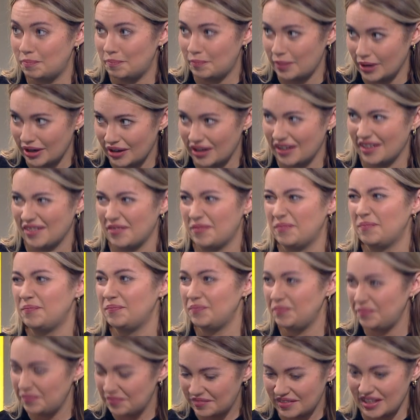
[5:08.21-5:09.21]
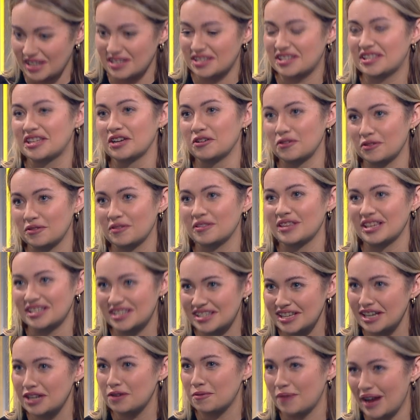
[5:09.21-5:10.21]
But there's still
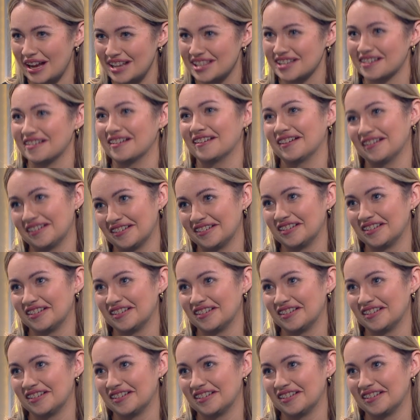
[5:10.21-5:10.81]
a way to go.